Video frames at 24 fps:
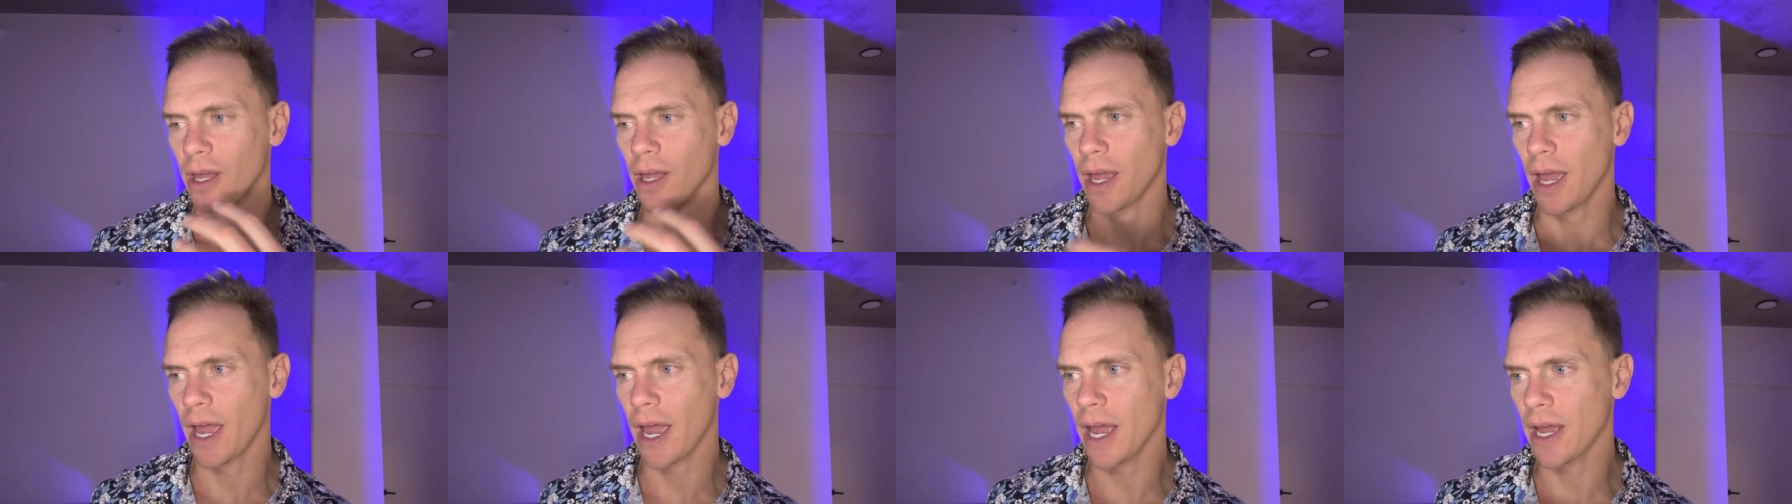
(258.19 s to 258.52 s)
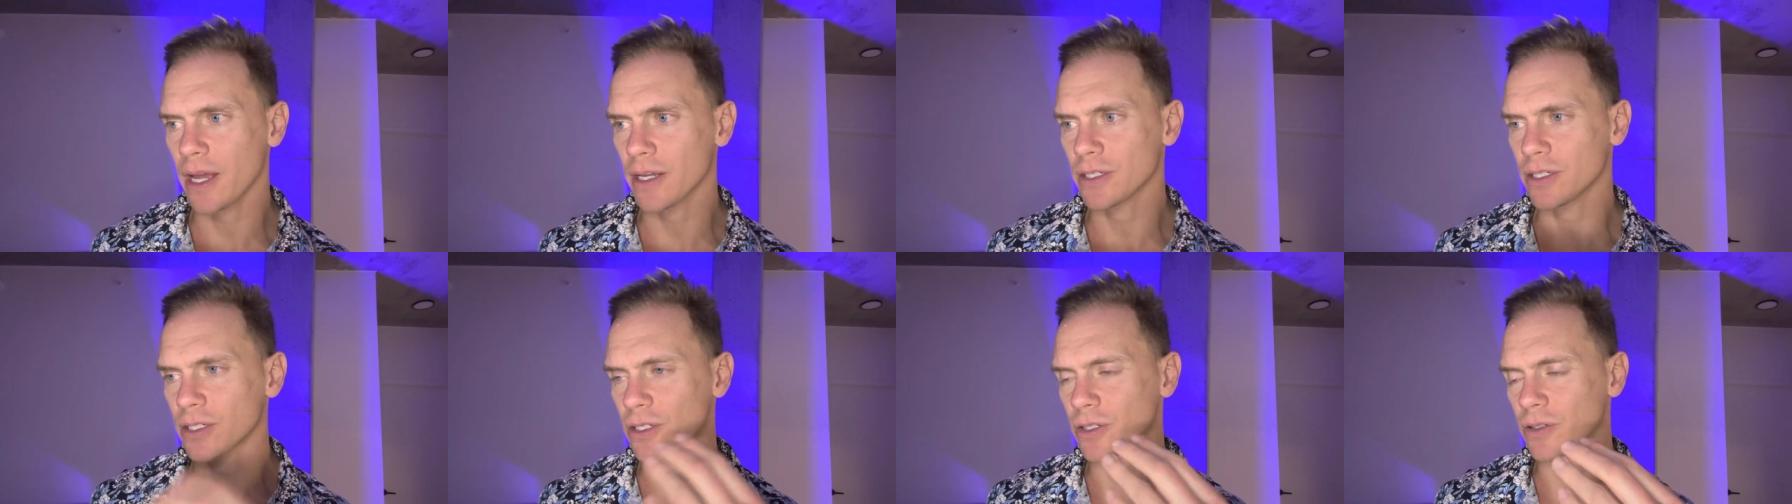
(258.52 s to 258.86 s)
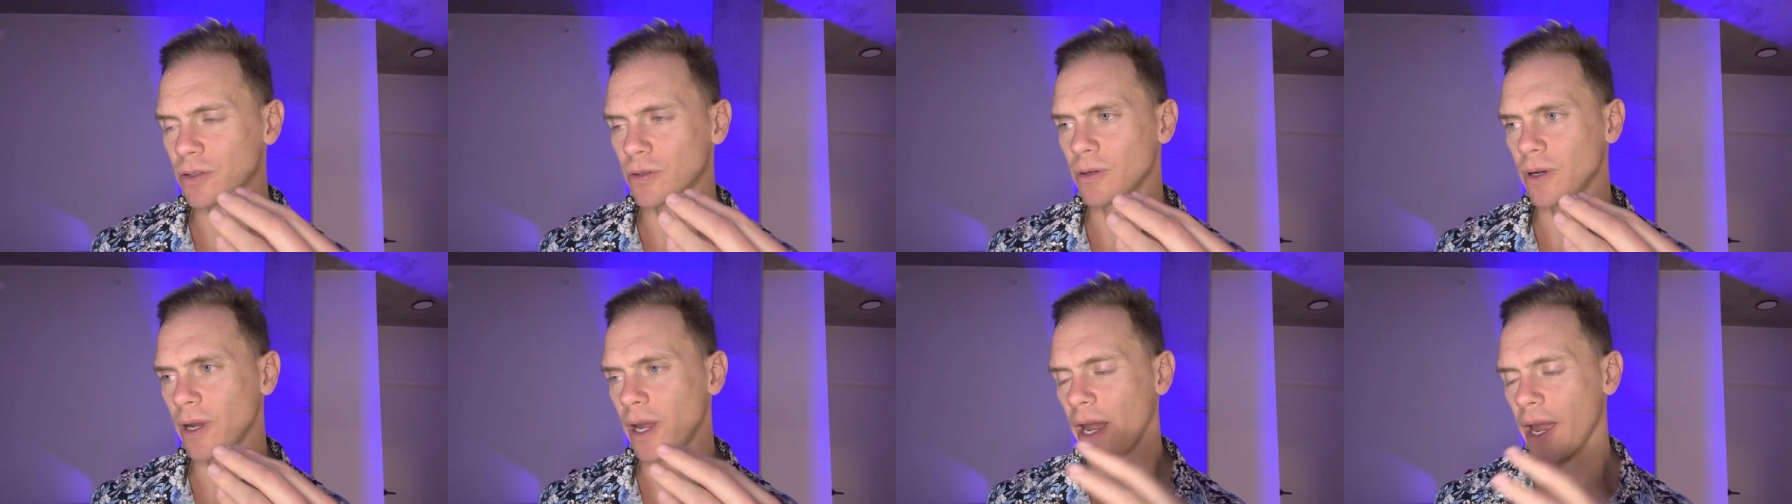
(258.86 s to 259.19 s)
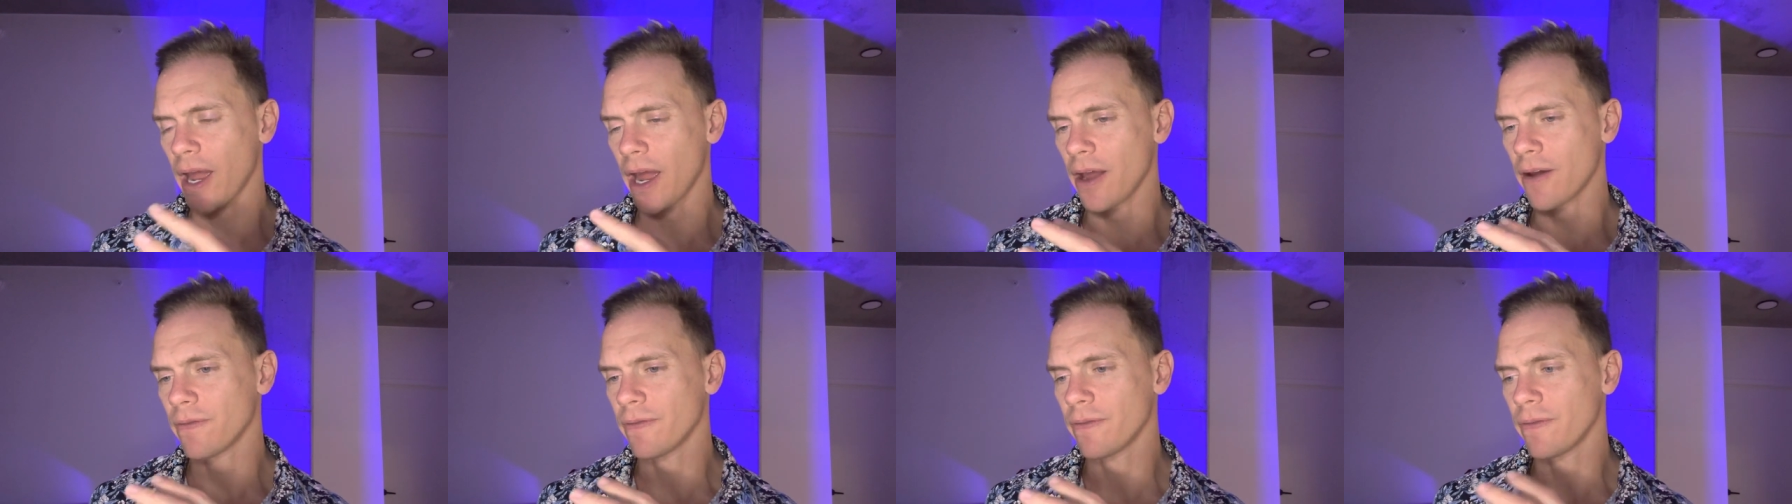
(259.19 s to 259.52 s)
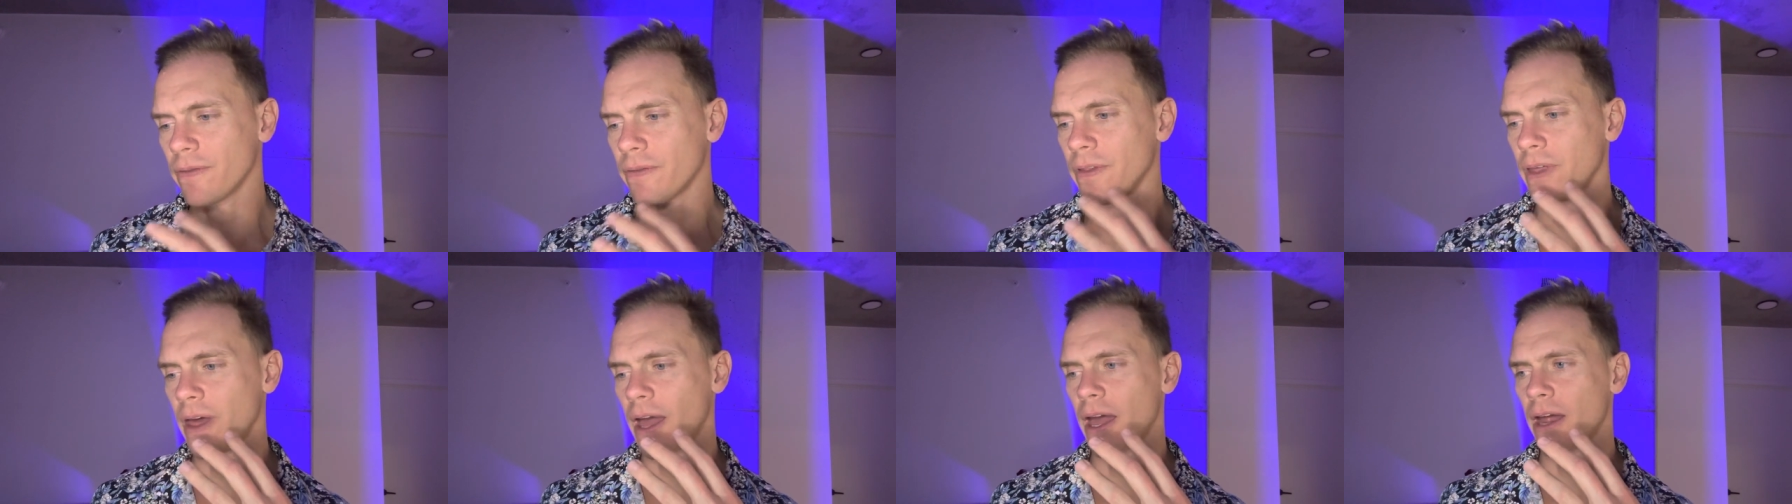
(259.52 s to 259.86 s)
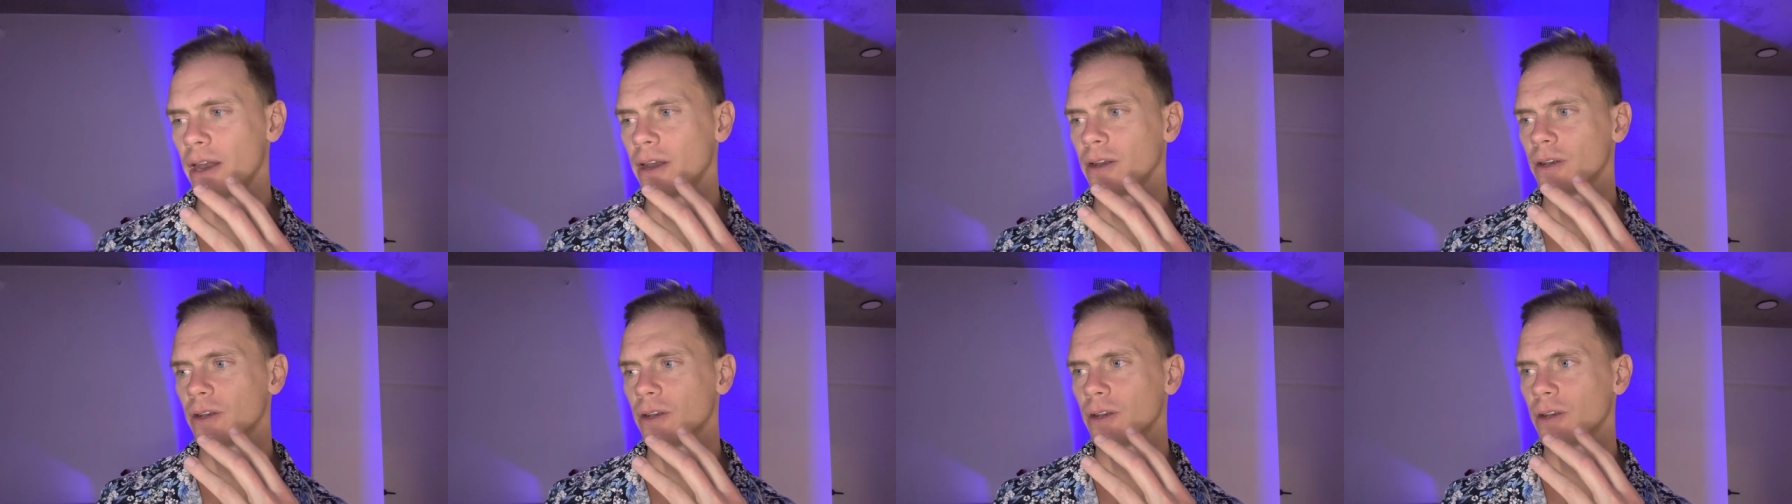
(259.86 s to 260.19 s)
has to have
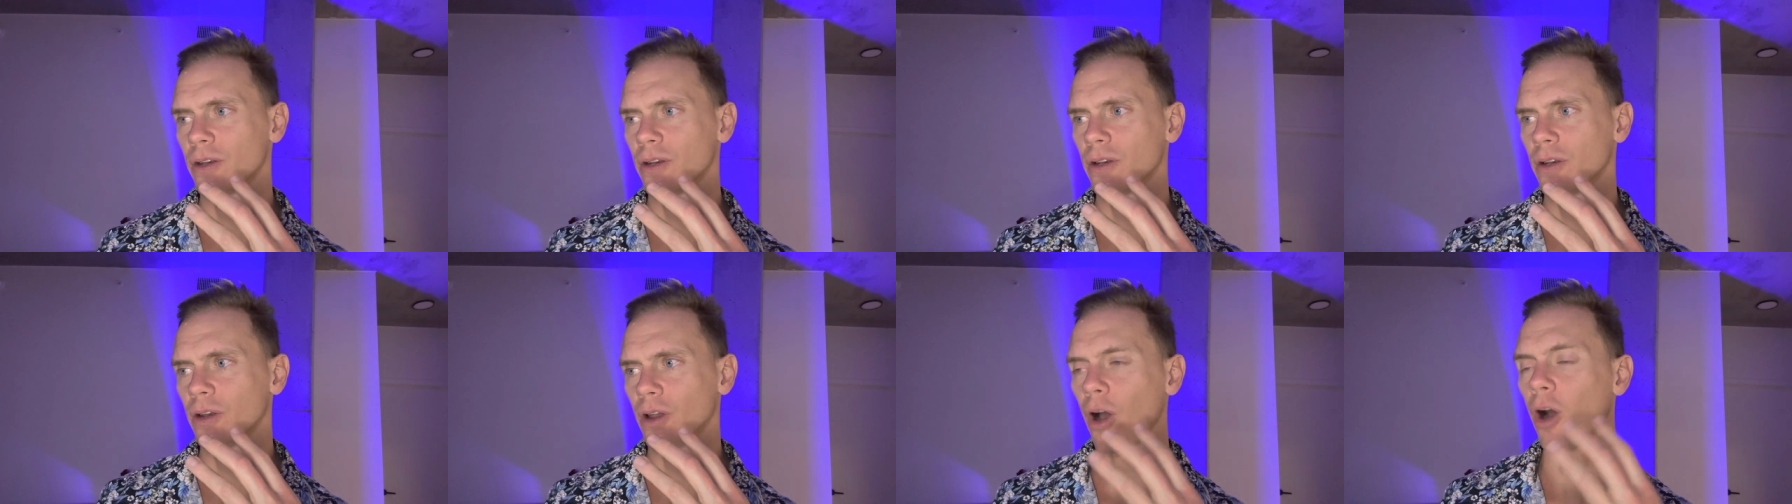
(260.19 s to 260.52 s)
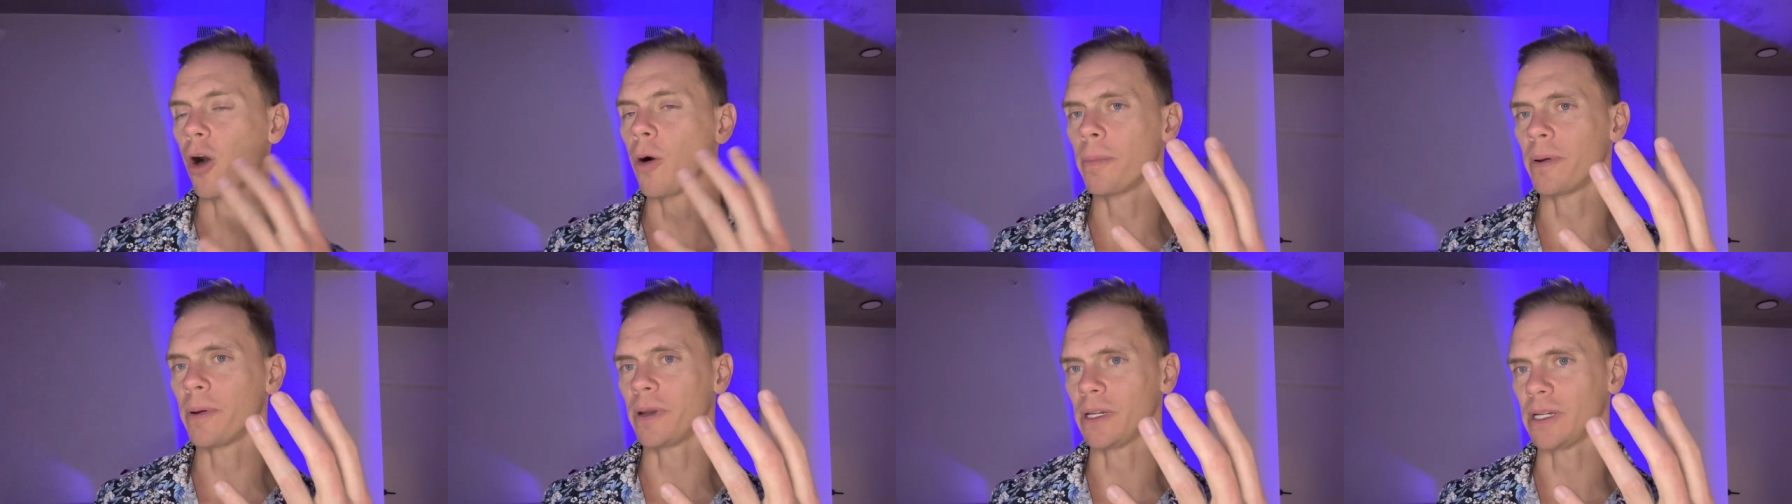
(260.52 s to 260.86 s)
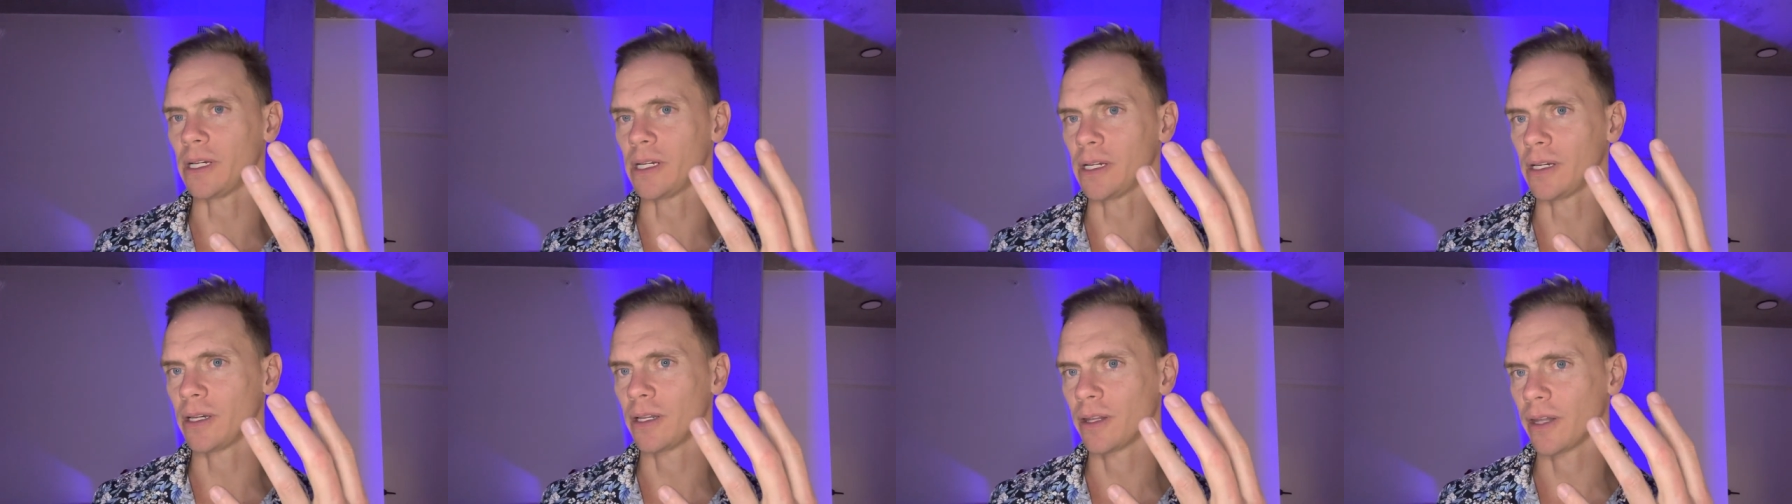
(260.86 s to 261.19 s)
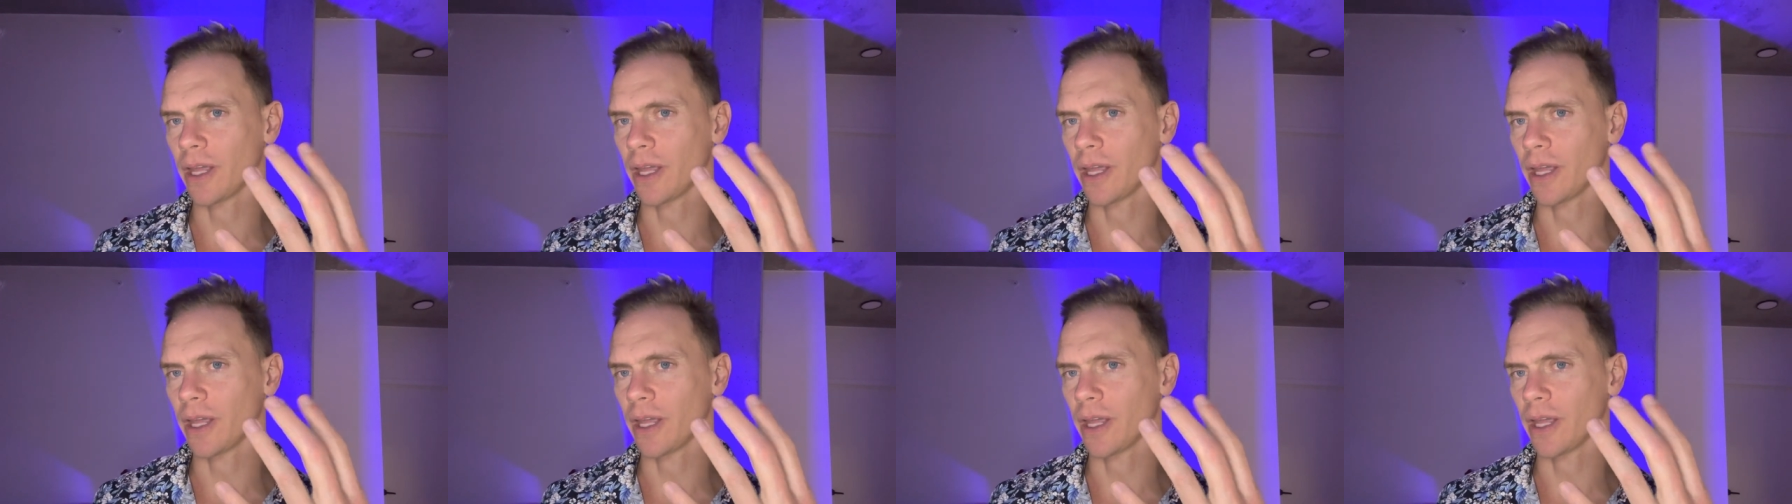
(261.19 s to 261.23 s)
that opening.